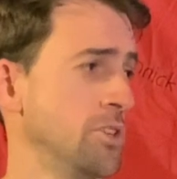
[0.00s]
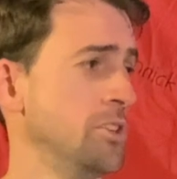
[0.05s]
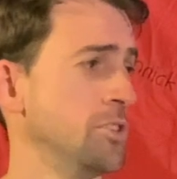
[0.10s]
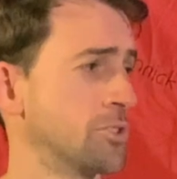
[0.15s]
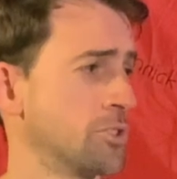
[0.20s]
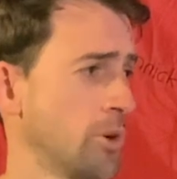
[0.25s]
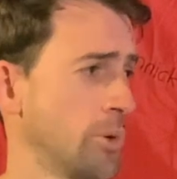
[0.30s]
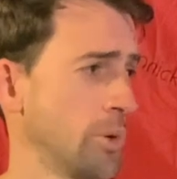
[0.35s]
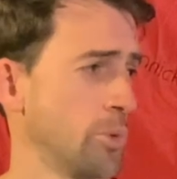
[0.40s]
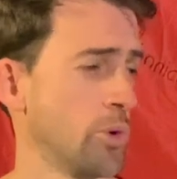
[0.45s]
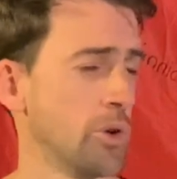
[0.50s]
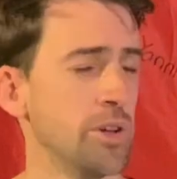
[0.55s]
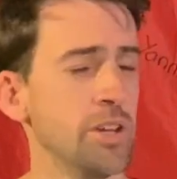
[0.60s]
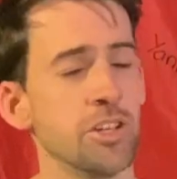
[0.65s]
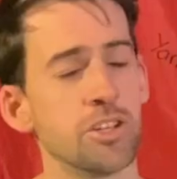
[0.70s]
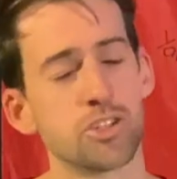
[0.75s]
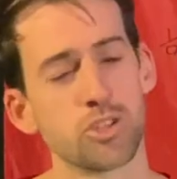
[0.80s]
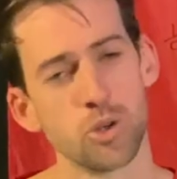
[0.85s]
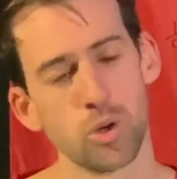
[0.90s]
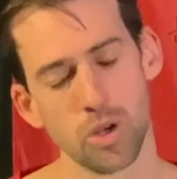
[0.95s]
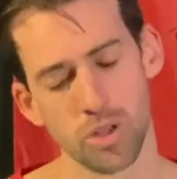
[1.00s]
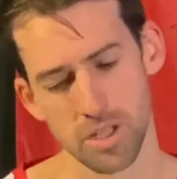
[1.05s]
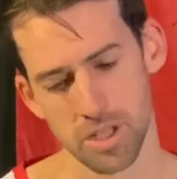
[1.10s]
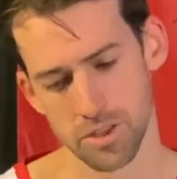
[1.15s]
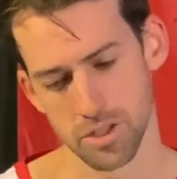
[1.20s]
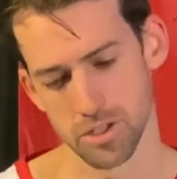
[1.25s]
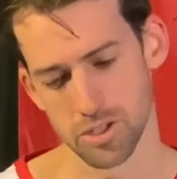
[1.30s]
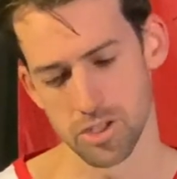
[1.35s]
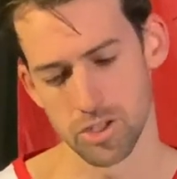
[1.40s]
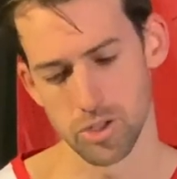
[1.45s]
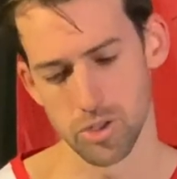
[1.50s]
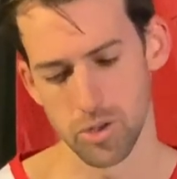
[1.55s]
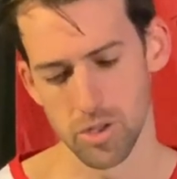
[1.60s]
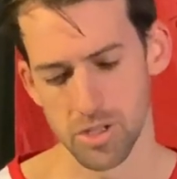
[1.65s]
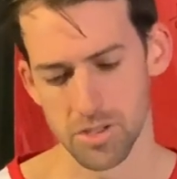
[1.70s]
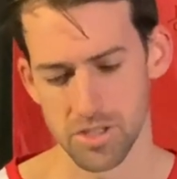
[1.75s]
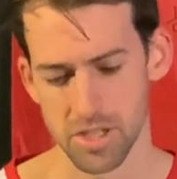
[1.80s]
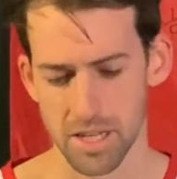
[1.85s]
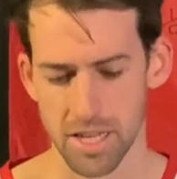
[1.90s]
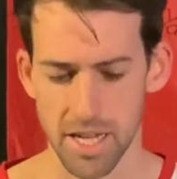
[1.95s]
so we want to ensure that the
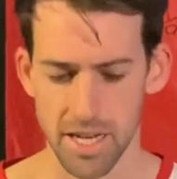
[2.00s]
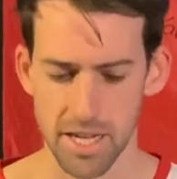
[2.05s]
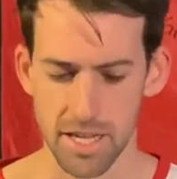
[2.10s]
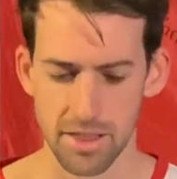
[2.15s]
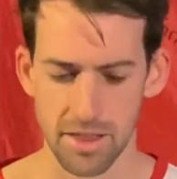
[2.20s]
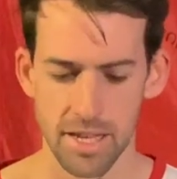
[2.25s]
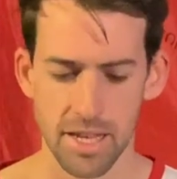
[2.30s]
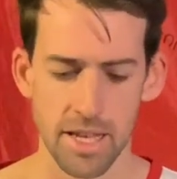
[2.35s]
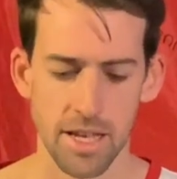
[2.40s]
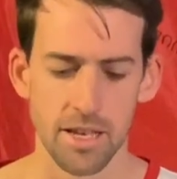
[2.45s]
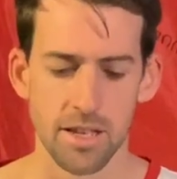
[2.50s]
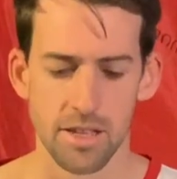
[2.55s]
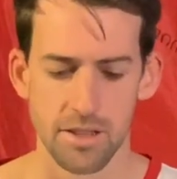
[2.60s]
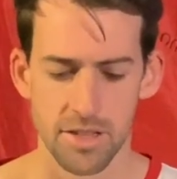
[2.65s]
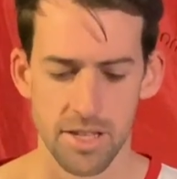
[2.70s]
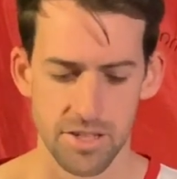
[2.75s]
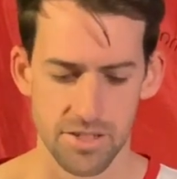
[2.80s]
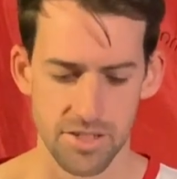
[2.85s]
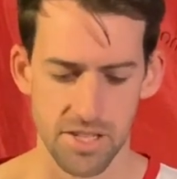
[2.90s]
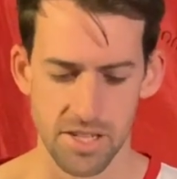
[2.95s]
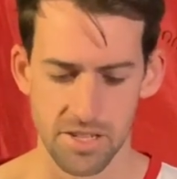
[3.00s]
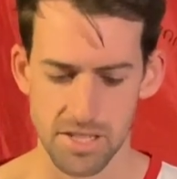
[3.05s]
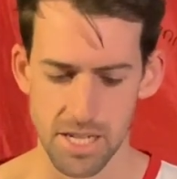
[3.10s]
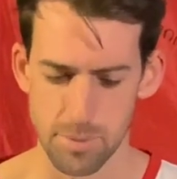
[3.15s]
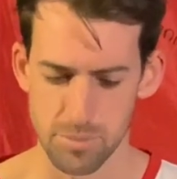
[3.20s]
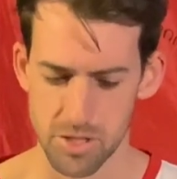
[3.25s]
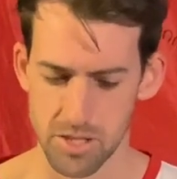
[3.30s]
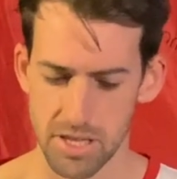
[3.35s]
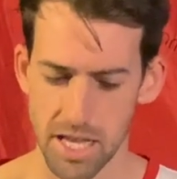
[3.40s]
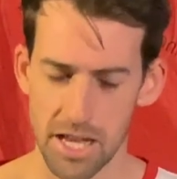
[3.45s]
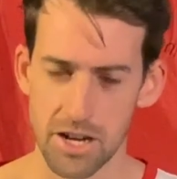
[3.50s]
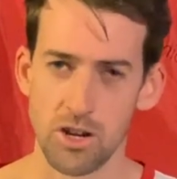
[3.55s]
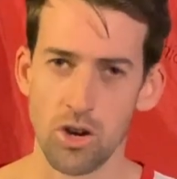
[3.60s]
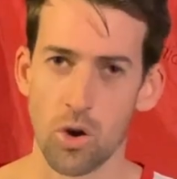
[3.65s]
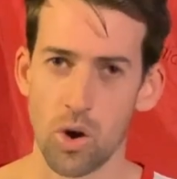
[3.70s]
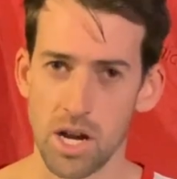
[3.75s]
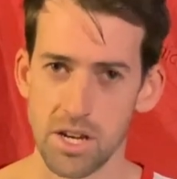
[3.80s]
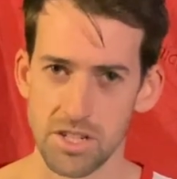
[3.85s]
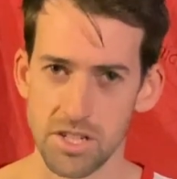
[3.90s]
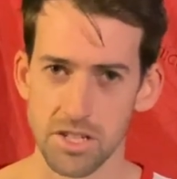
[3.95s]
students are getting their sticks up to that
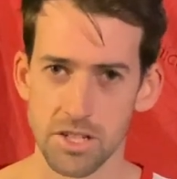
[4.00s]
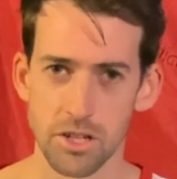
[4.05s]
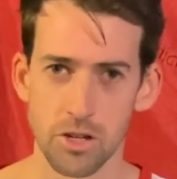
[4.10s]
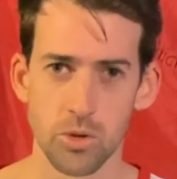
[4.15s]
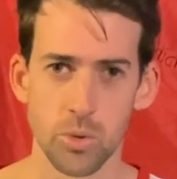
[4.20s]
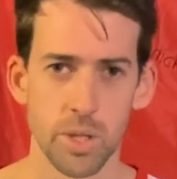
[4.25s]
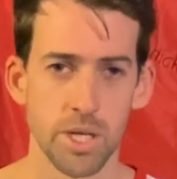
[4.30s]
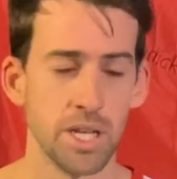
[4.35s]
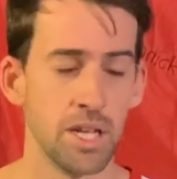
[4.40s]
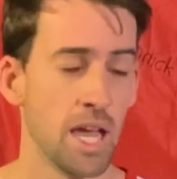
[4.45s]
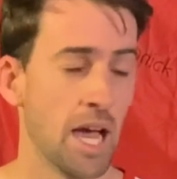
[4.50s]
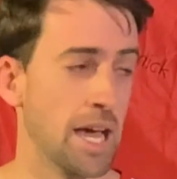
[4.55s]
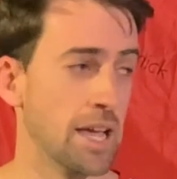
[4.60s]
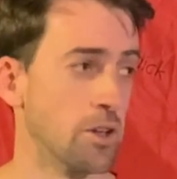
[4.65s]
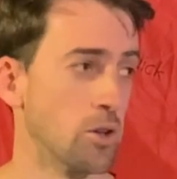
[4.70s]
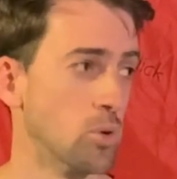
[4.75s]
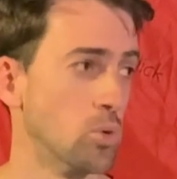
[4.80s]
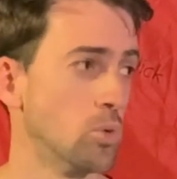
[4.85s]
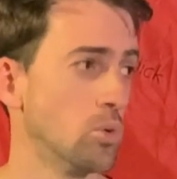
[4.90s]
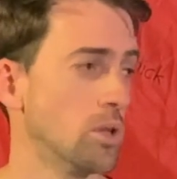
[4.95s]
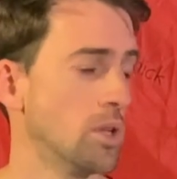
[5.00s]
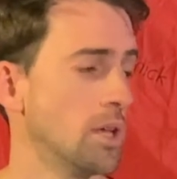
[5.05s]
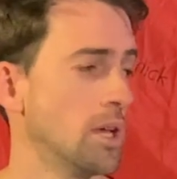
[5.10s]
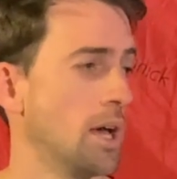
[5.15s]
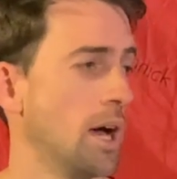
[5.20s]
90-degree angle.